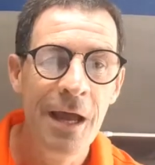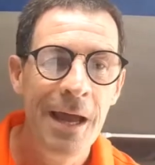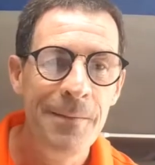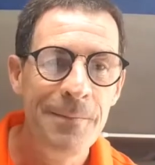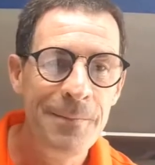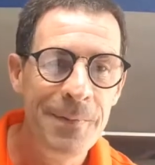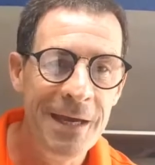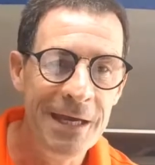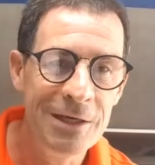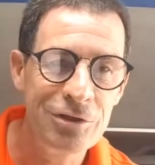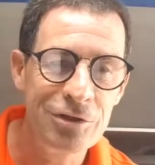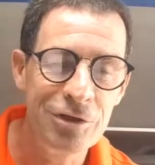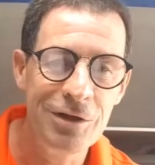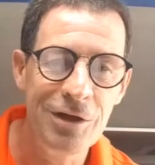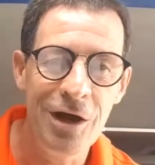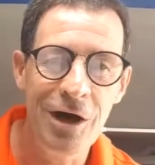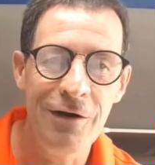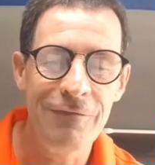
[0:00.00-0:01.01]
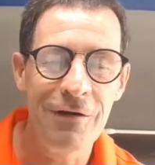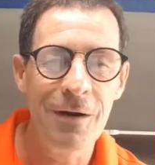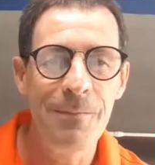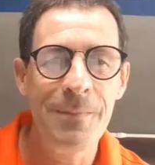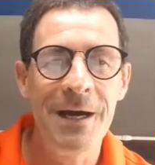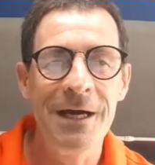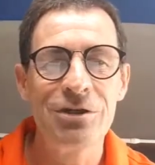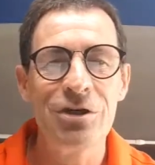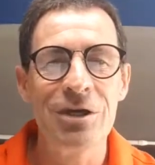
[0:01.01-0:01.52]
patron of our
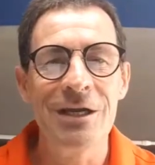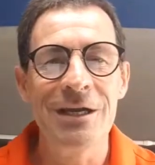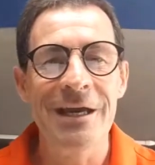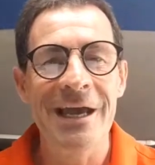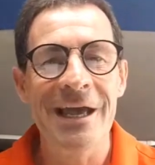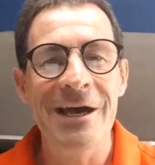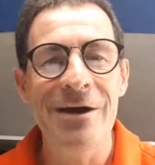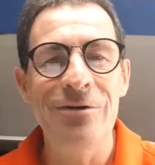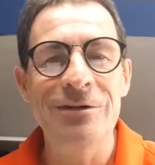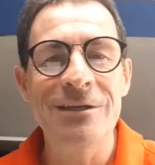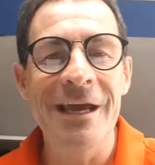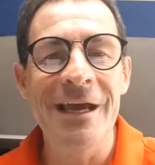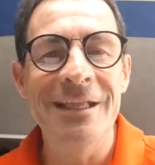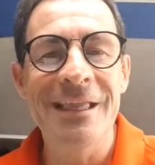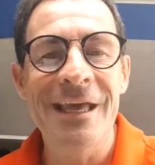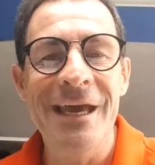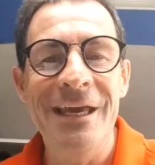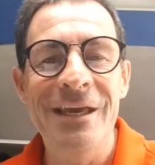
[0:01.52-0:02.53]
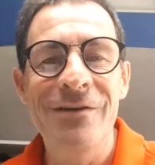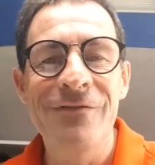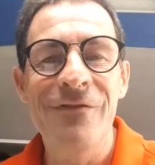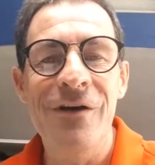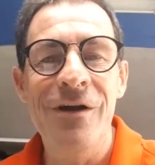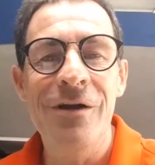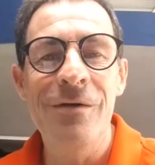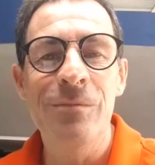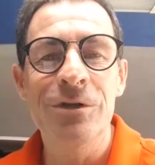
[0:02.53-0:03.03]
Patreon account, and thank you
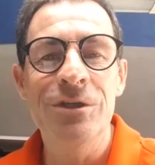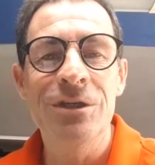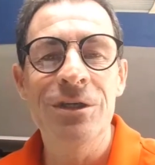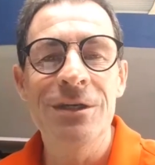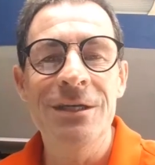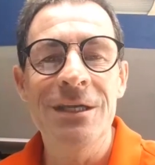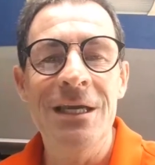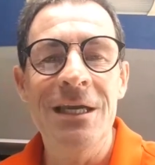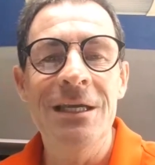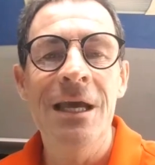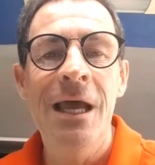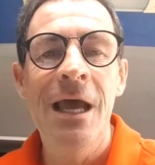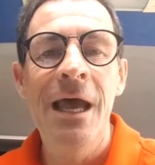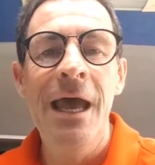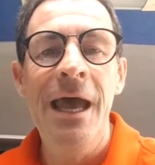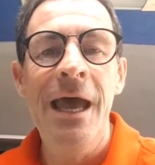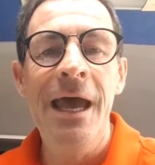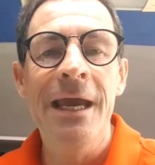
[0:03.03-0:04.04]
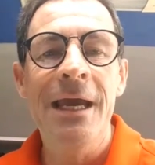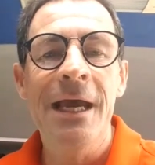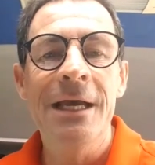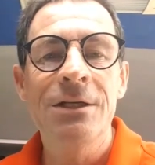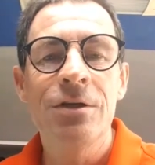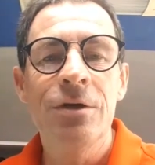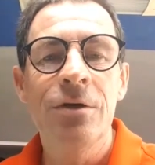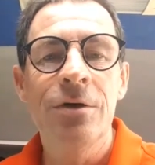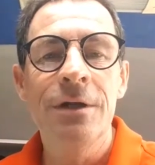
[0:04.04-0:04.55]
very much indeed.
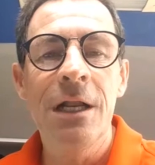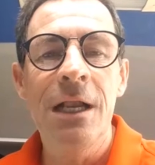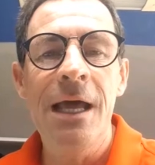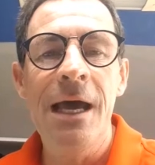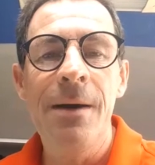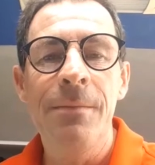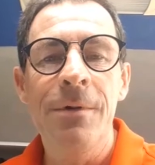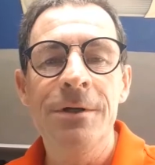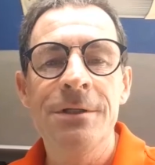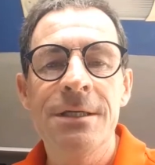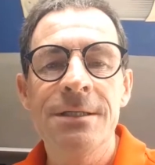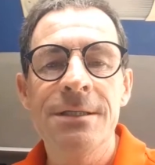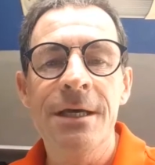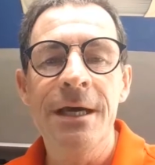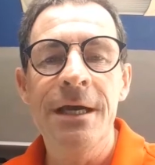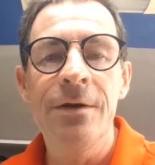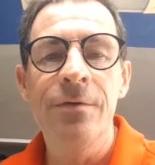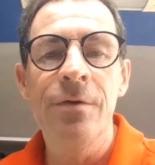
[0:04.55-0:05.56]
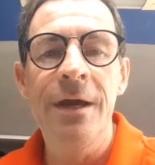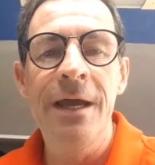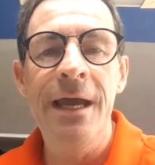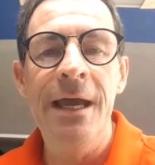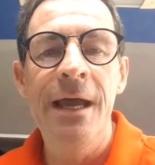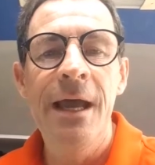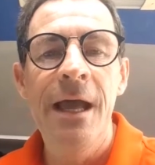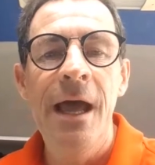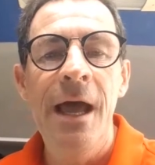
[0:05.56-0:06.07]
Catriona Lambert says, hi
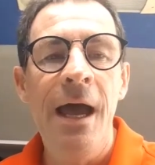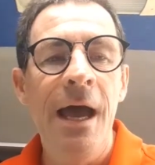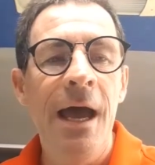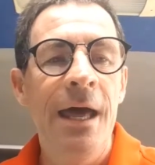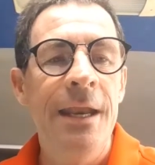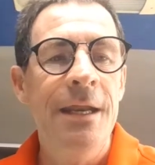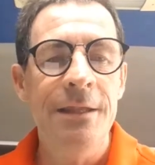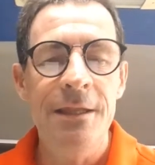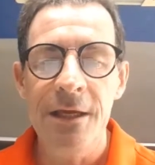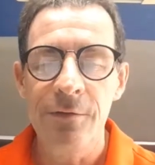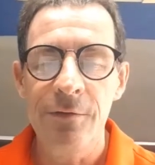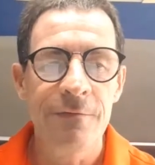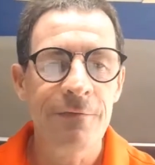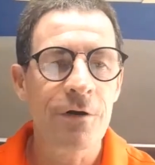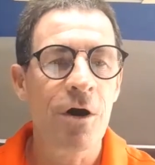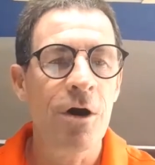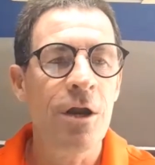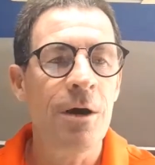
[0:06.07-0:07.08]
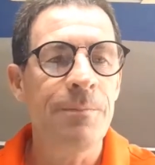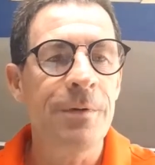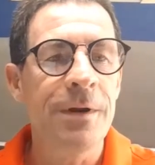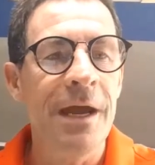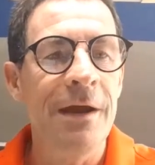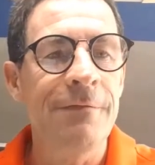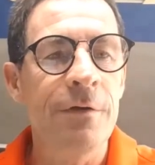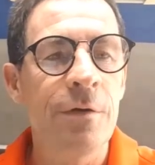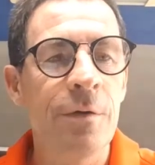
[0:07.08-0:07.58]
Ray, and I think we've caught up with
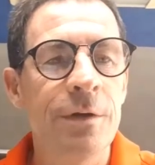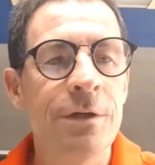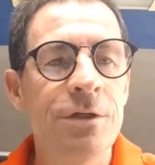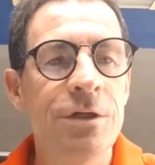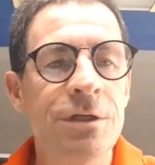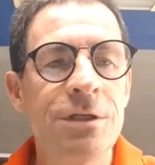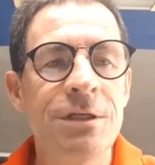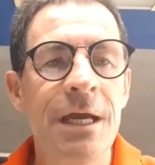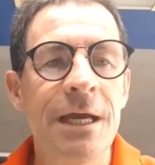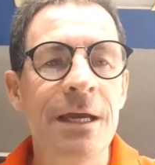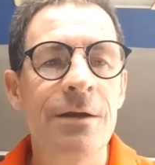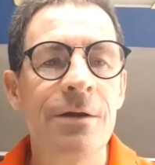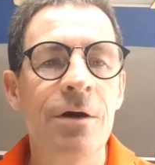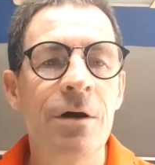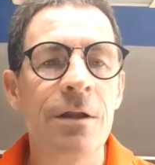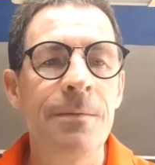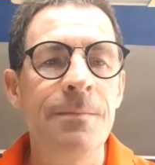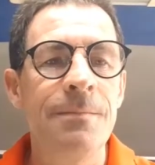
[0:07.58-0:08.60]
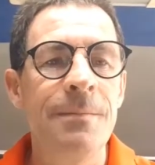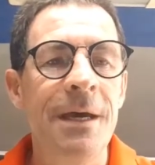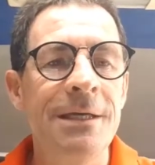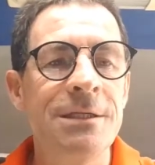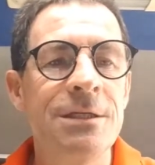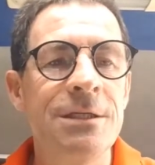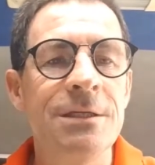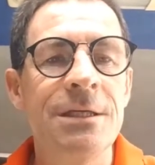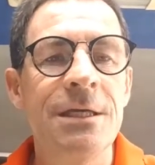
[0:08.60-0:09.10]
everyone, and just checking all the
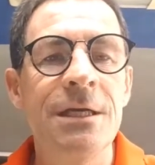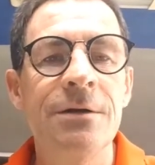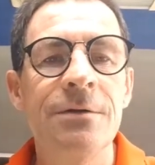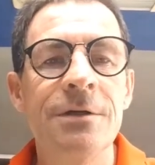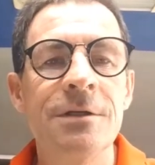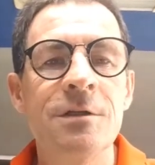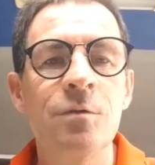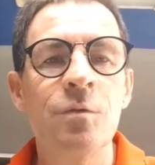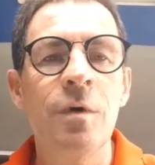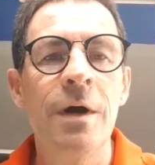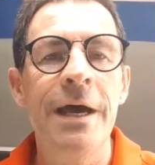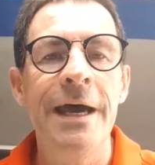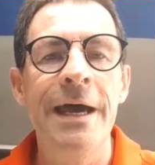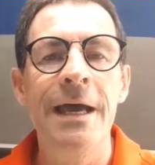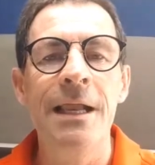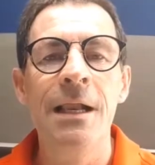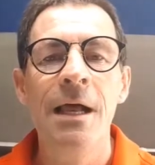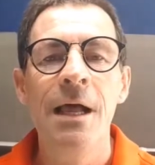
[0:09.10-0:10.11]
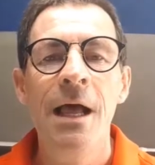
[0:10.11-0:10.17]
messages here as well.